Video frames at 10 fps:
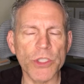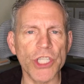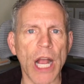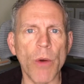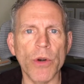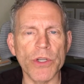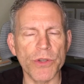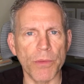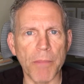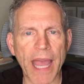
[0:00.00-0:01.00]
showers
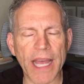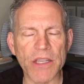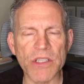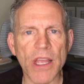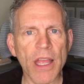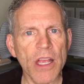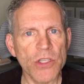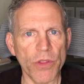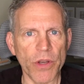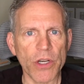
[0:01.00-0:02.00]
or baths,
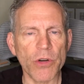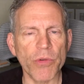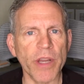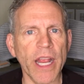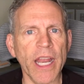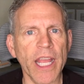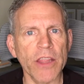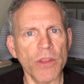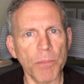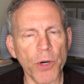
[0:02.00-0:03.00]
so they're
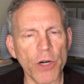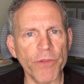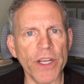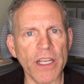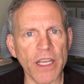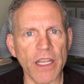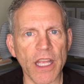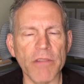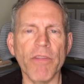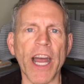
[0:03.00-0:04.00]
creating the perfect
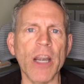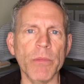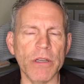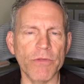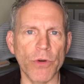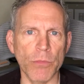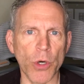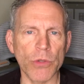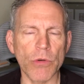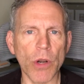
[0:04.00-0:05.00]
environment for
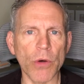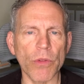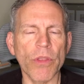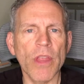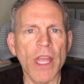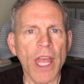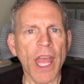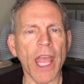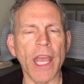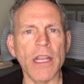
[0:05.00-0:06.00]
mold growth.
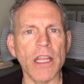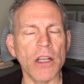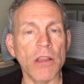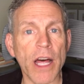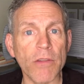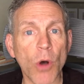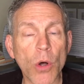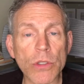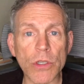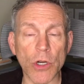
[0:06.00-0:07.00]
And in a lot of
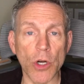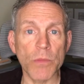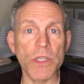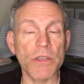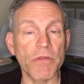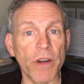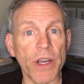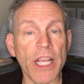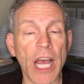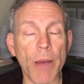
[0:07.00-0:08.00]
older homes, it's
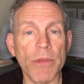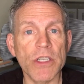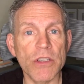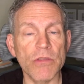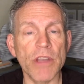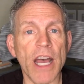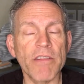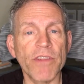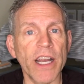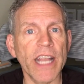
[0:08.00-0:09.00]
very common to
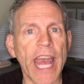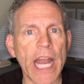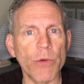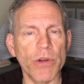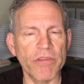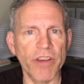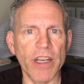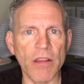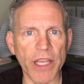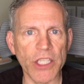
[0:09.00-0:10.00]
not find adequate
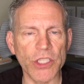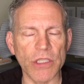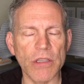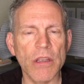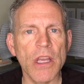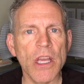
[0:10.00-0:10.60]
ventilation.